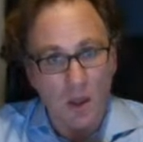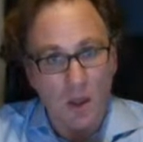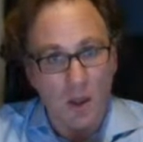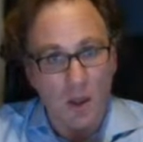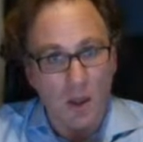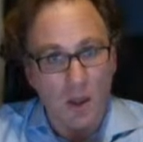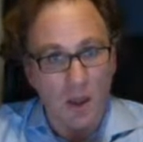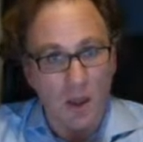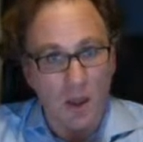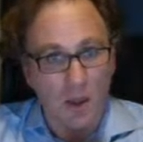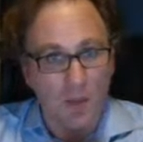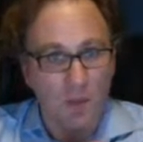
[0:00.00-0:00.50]

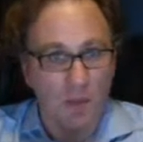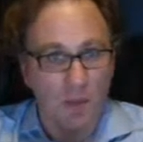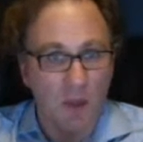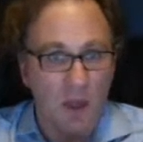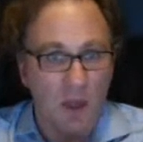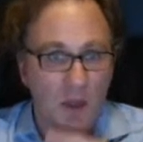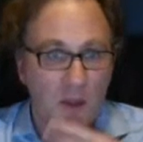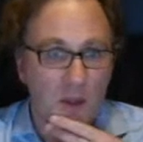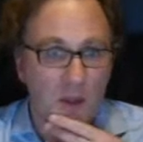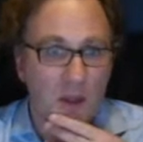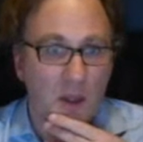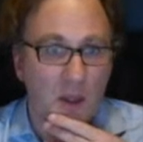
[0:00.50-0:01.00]

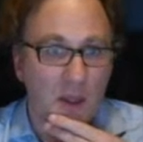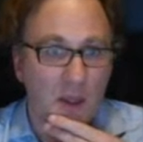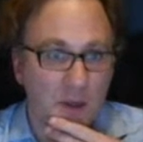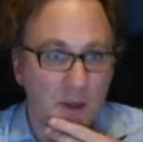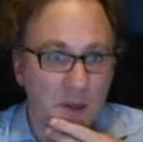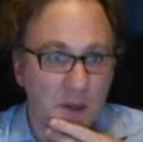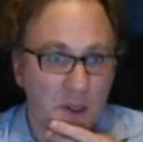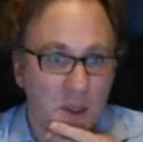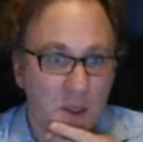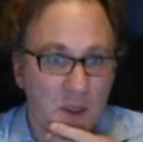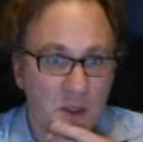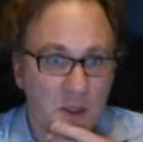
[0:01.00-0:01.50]
And here,
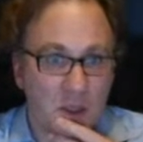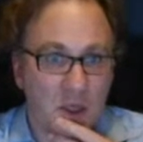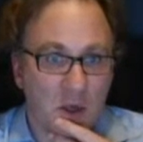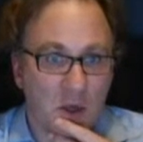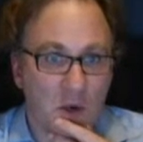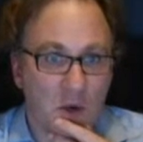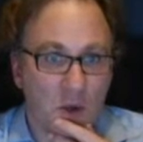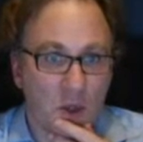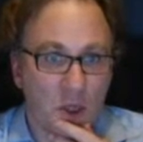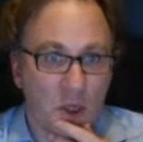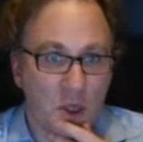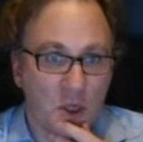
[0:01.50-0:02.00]
these are
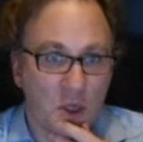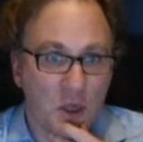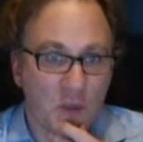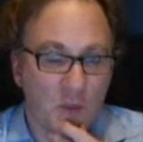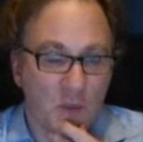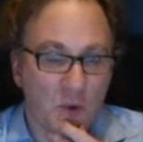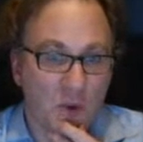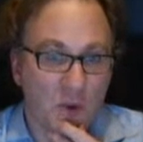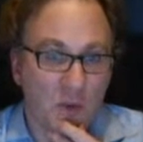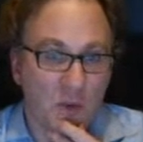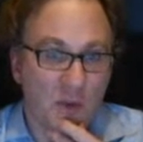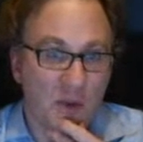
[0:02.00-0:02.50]
conditional
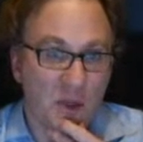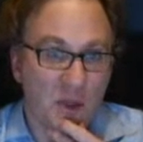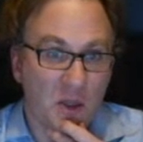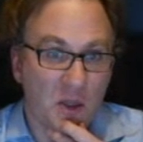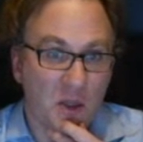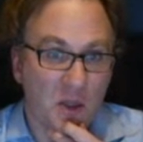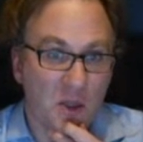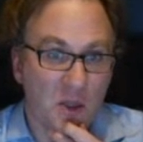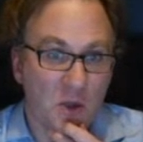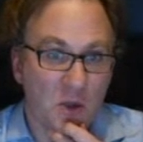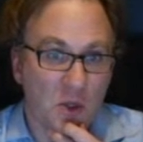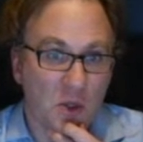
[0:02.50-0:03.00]

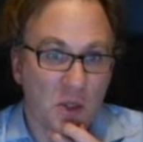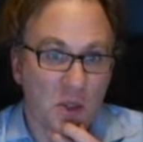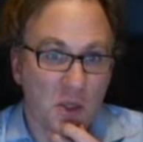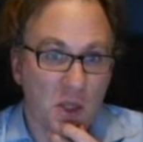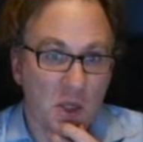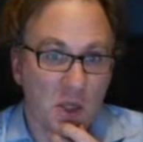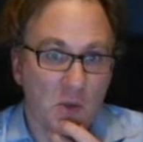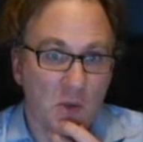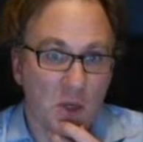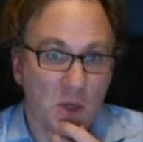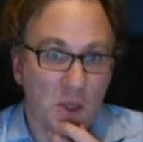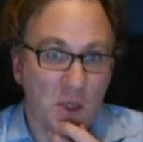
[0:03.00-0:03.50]
probabilities on the
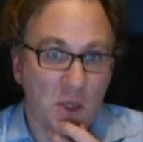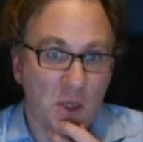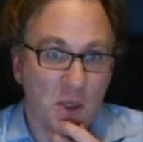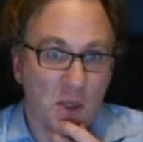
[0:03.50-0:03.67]
sequence and